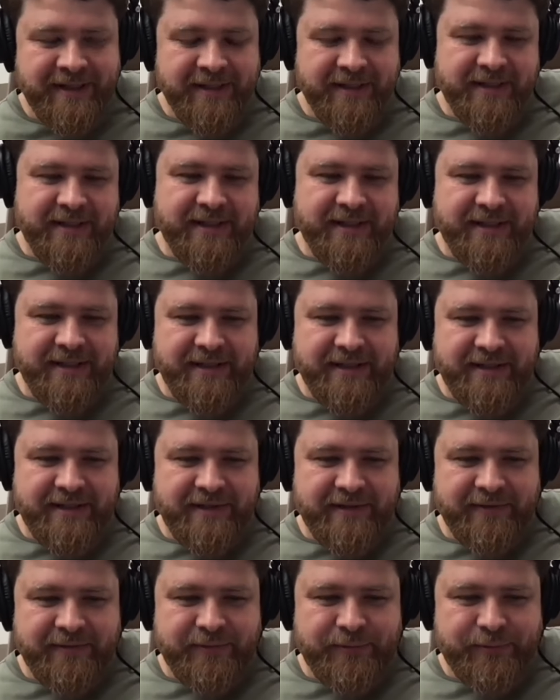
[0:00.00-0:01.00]

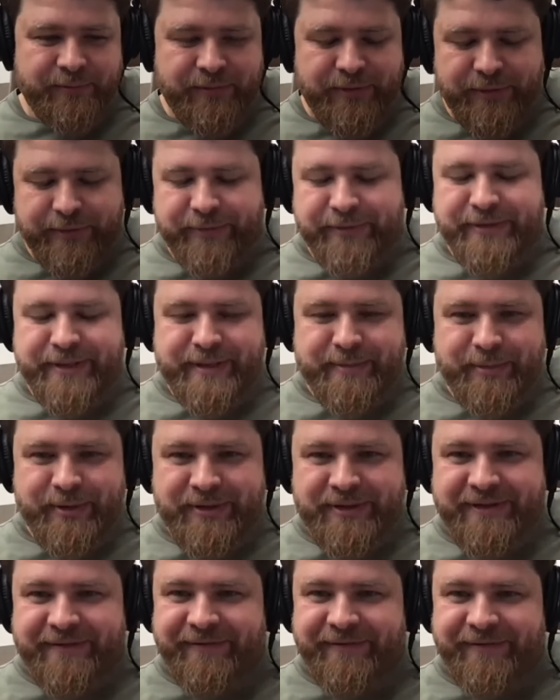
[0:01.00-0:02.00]
very
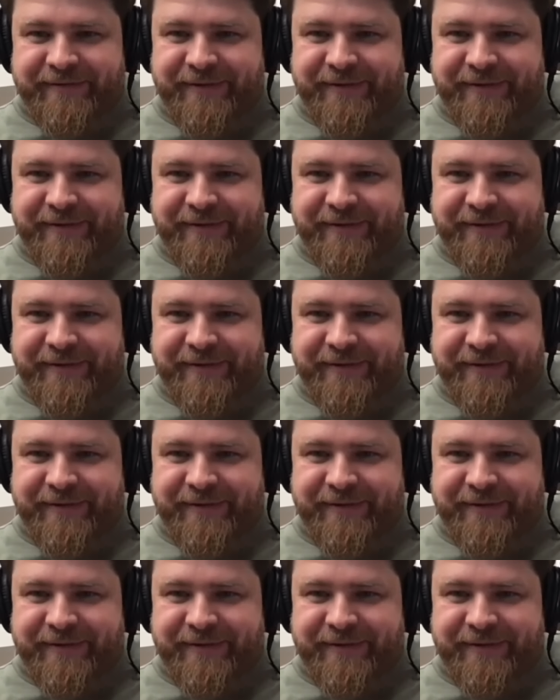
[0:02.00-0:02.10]
responsive